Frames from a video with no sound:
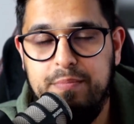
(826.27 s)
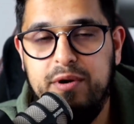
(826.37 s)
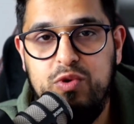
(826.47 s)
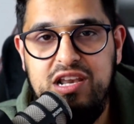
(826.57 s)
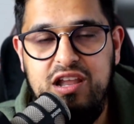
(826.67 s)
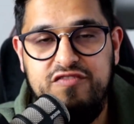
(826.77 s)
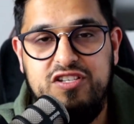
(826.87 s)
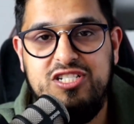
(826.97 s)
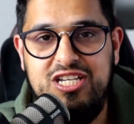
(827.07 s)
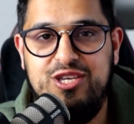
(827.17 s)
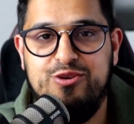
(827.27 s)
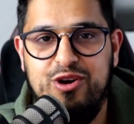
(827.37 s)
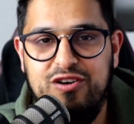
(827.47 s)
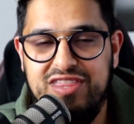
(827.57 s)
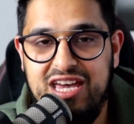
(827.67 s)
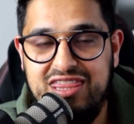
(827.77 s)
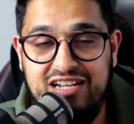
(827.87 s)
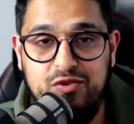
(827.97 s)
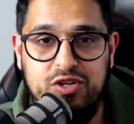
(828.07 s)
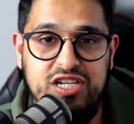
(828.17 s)
We'd love to see you over there. Thanks
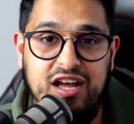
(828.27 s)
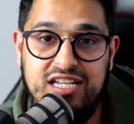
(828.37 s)
for watching, guys.